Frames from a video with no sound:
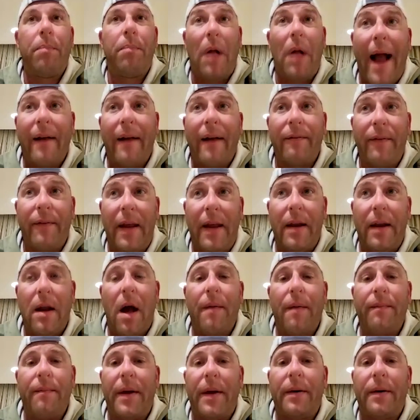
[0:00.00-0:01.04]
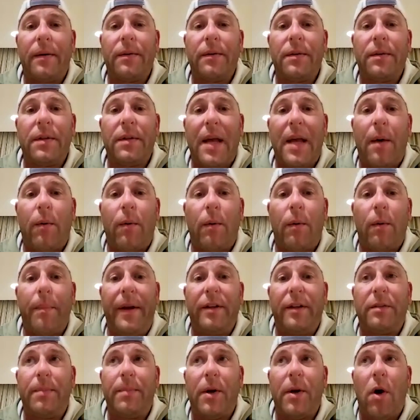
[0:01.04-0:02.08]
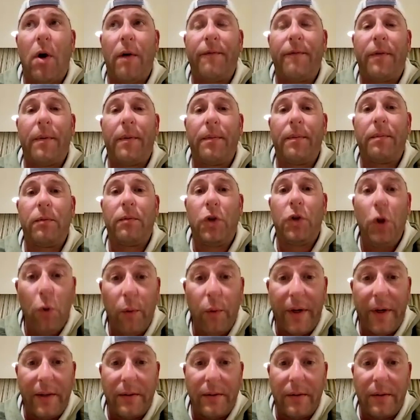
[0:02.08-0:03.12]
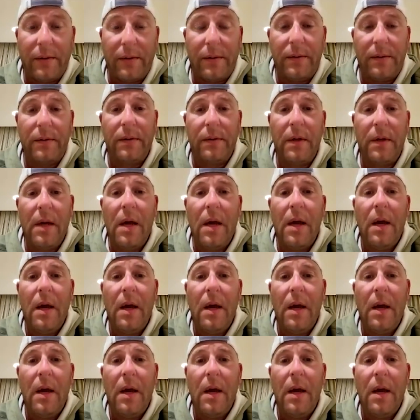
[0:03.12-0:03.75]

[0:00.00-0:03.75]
black Vietnam veterans that were being spit on for two reasons,